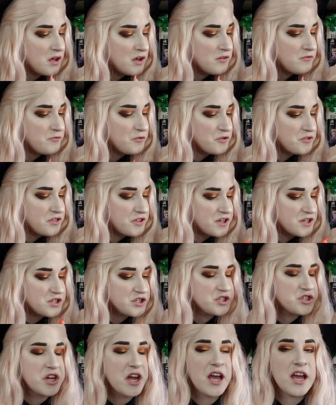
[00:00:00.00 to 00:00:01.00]
for this
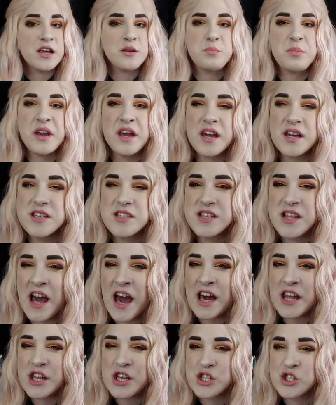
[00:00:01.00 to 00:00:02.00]
shade because
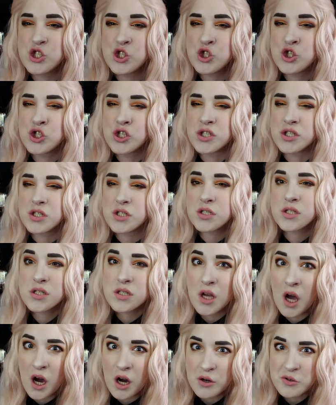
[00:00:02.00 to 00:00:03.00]
that is just
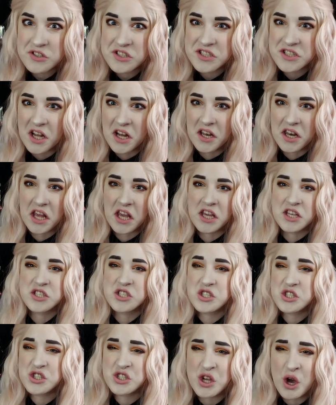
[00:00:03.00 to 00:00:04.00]
so stunning,
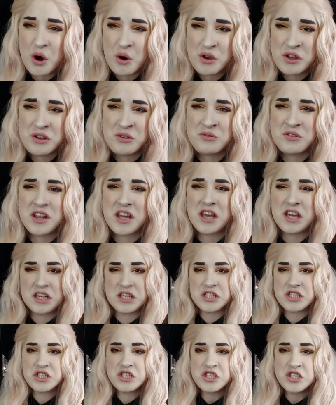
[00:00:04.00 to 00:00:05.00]
so unique,
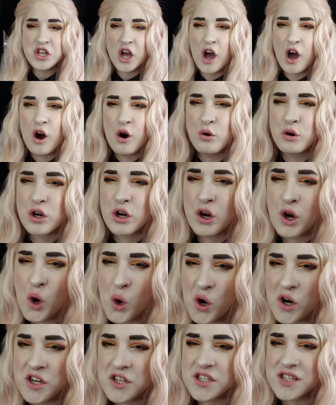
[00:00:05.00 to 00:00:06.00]
so
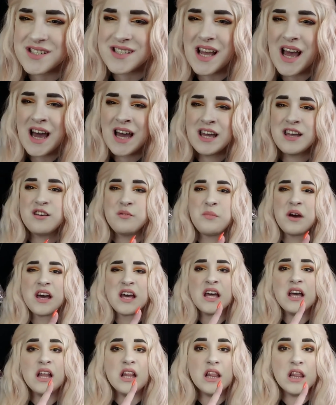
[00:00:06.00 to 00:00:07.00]
gorgeous. I am
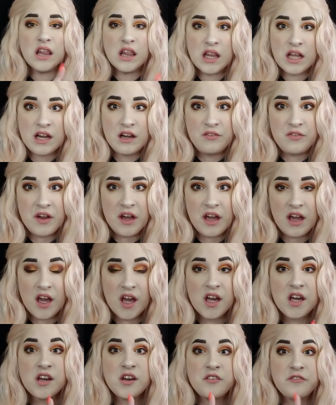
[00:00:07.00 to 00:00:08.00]
living
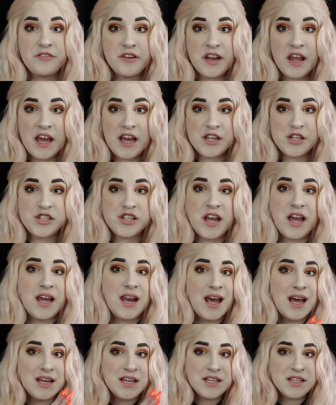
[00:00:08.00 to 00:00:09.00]
for that shade.
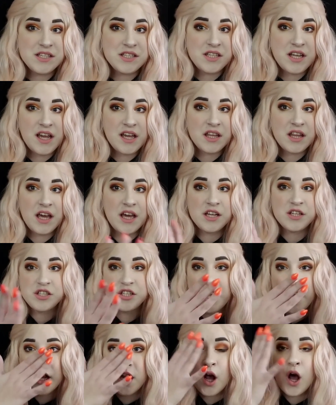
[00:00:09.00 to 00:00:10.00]
I need to take that shade